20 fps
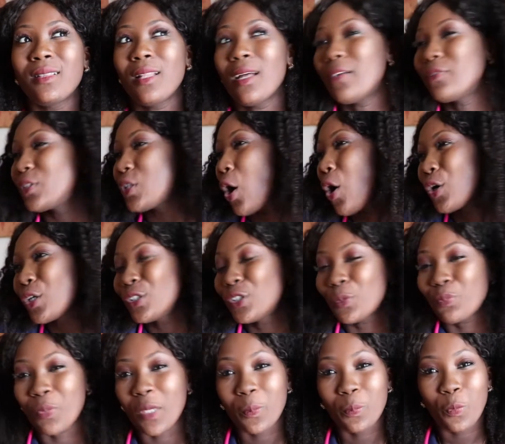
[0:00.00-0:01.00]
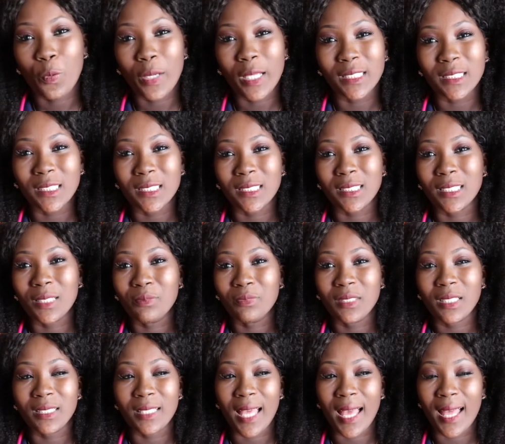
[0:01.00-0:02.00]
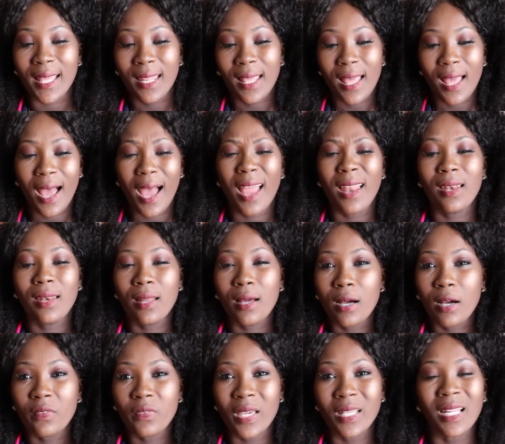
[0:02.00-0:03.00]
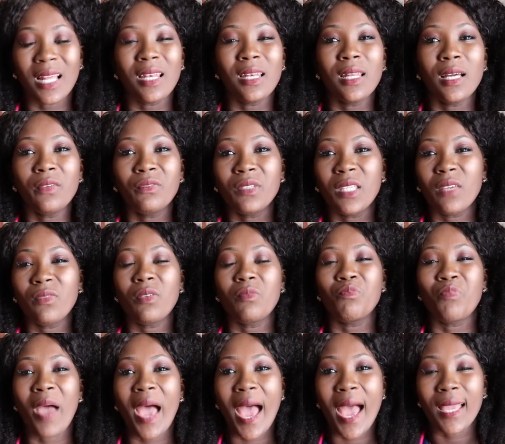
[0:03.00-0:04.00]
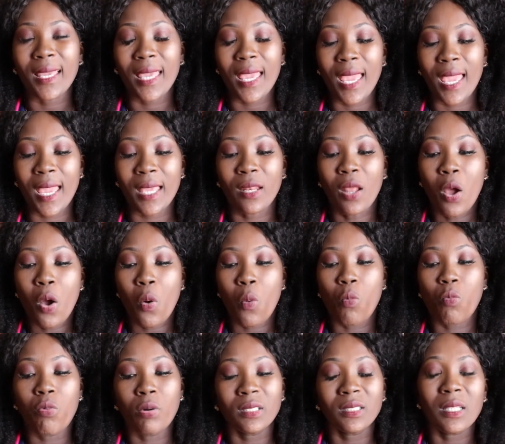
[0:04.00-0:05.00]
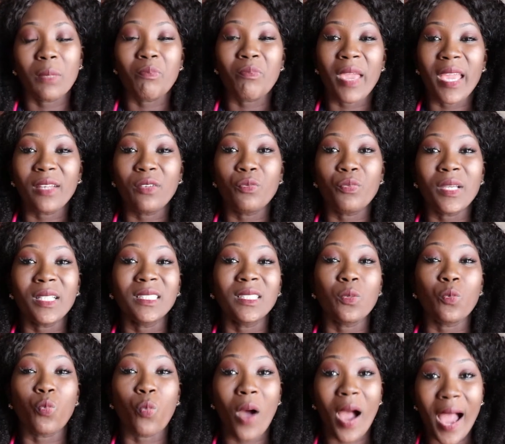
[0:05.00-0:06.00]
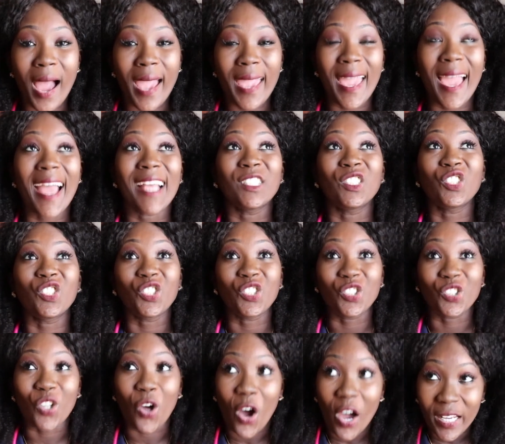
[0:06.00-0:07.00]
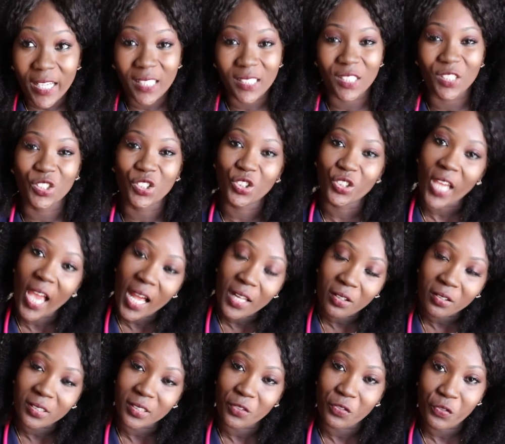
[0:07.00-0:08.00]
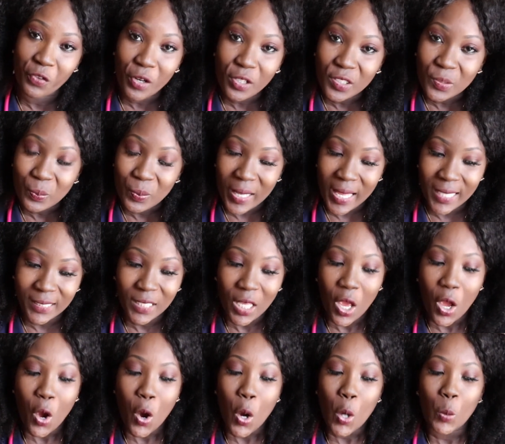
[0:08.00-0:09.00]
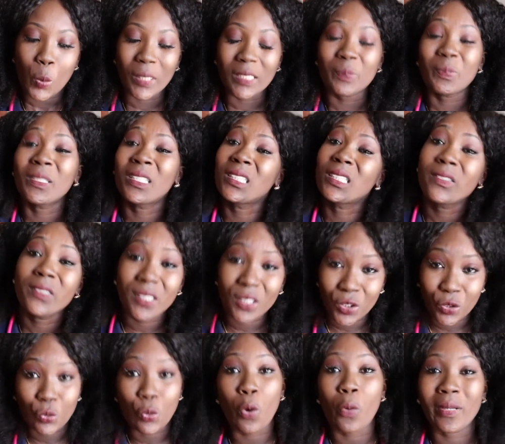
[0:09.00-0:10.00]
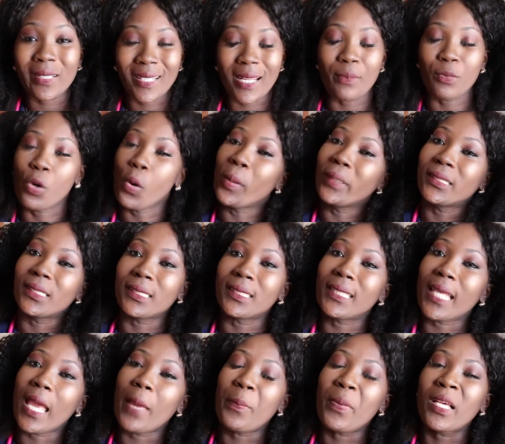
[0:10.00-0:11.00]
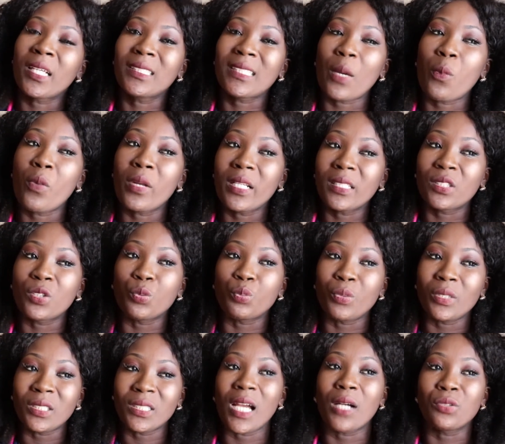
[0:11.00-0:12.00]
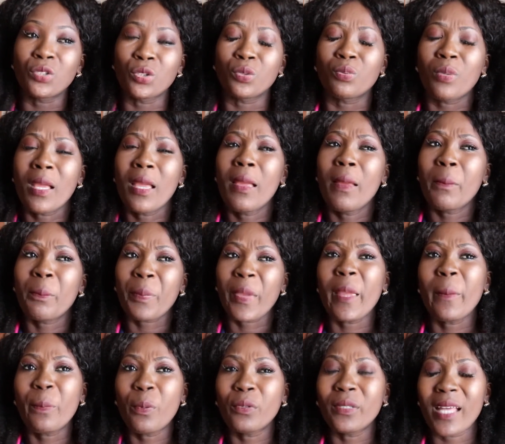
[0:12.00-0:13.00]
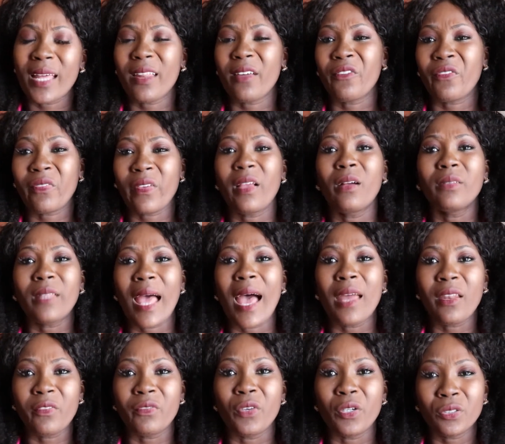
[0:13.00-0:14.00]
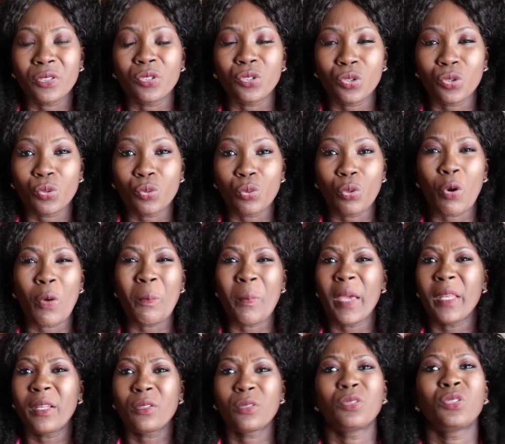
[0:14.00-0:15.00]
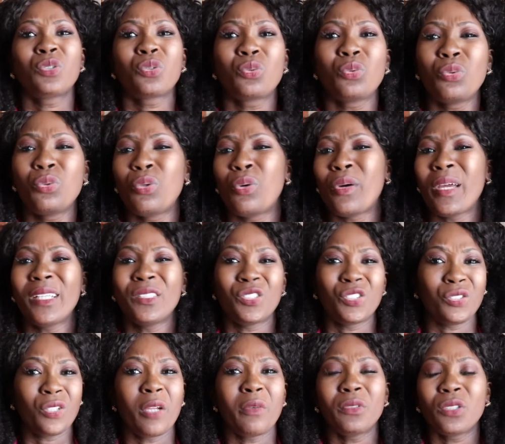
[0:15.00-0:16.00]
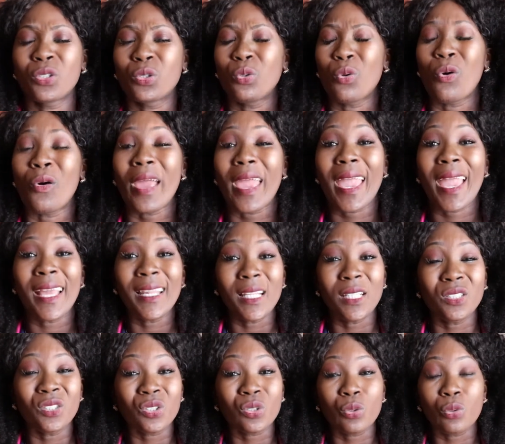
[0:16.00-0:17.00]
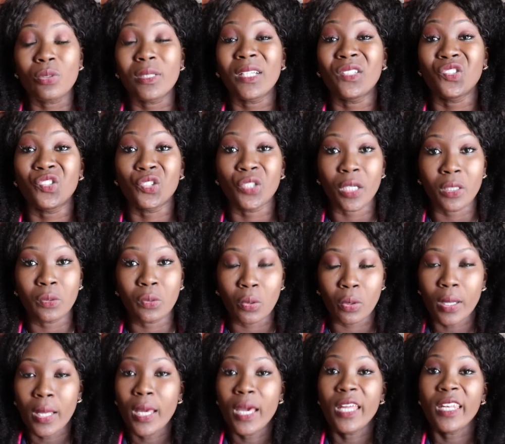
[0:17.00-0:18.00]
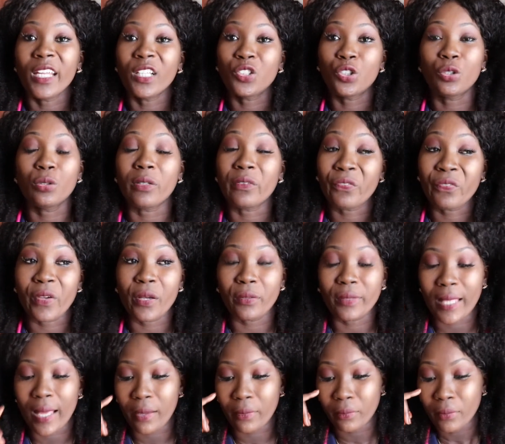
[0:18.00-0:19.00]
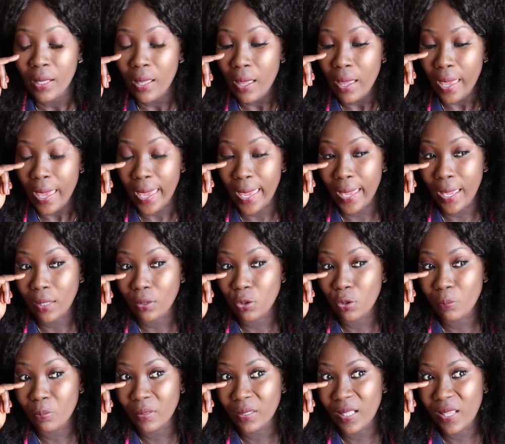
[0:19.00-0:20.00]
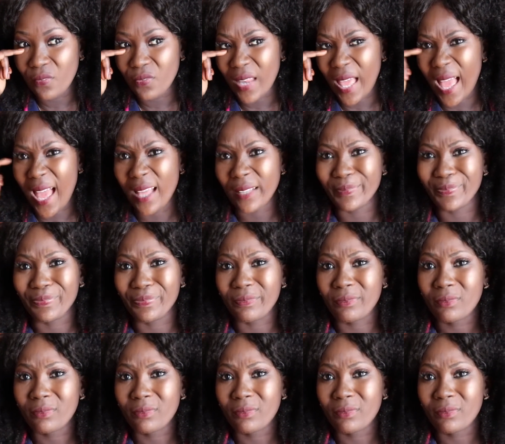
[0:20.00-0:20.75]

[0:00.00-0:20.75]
love talking to people. It's just something that I love, and I love giving back. And one of the main reasons why I started this channel in the first place was because of this story that I'm going to say, because I wanted to reach out to people that have failed out of nursing school, or medical school, or engineering school, or any school in general that you have failed out, and you believe that